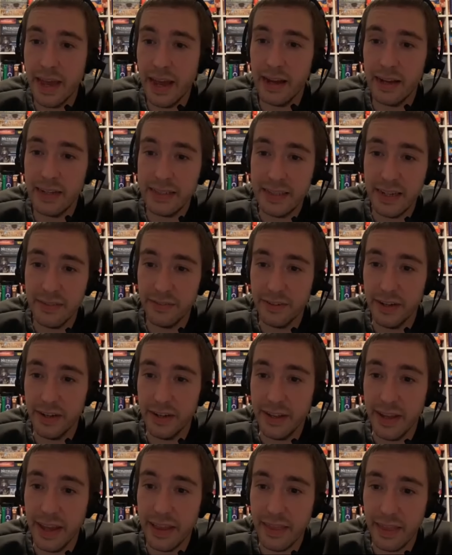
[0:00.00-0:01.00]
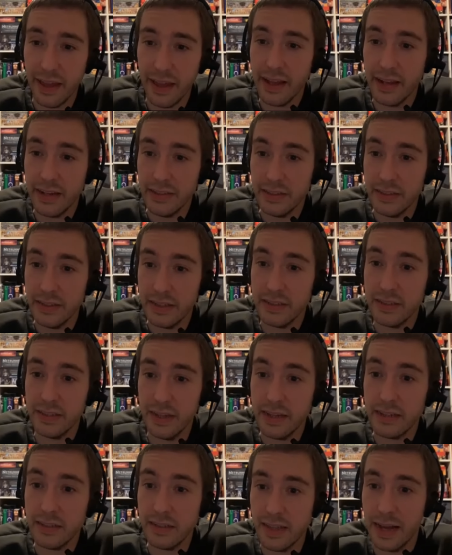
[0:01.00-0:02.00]
definitely get that. And
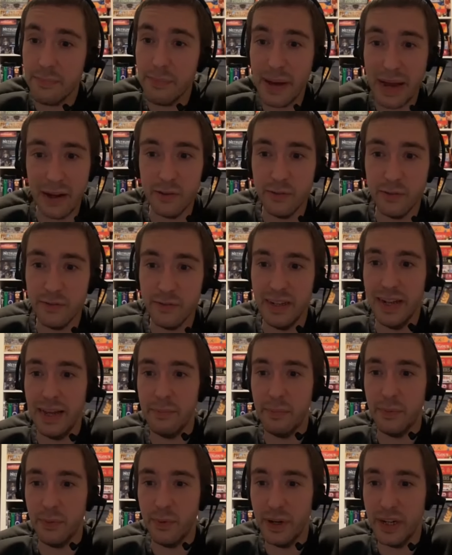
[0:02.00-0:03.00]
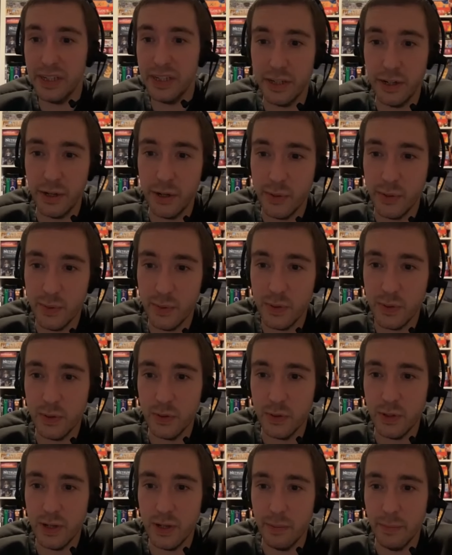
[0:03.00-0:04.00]
it's that power of elaboration that you were talking
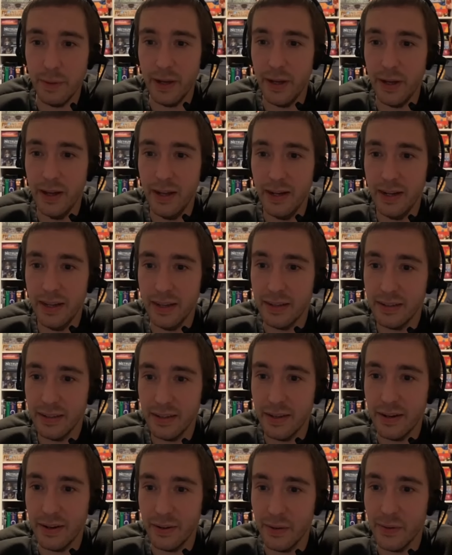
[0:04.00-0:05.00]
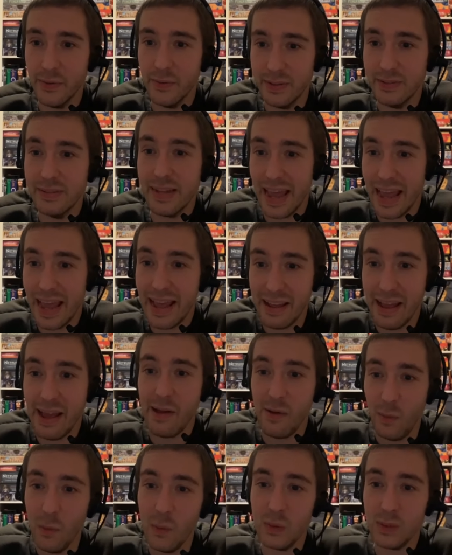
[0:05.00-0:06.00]
about earlier. You know, it
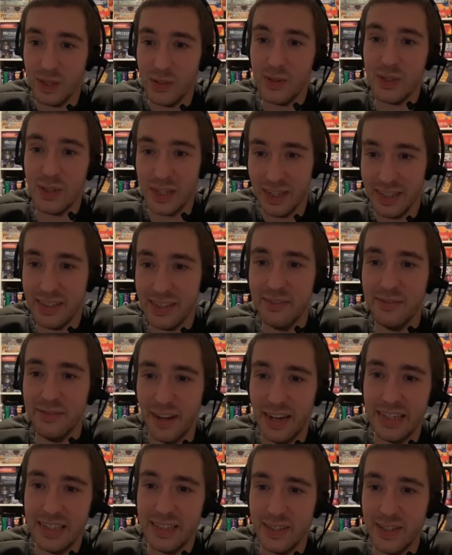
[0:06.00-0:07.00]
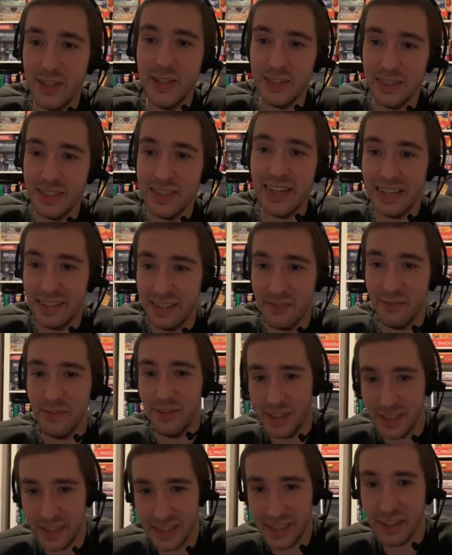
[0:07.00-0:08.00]
also solidifies the understanding for
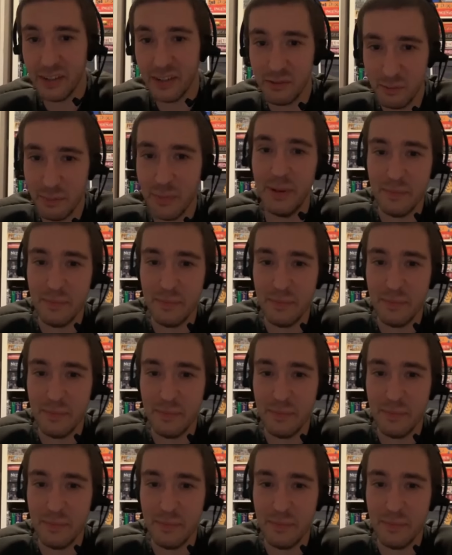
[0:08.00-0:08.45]
yourself by being